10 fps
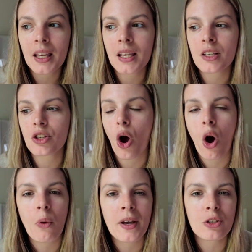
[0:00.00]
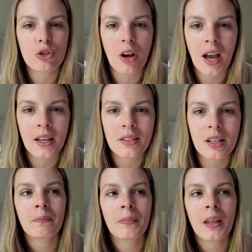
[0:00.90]
He's always trying to
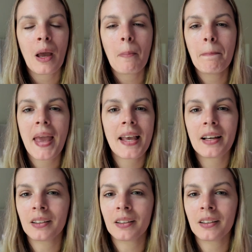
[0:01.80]
make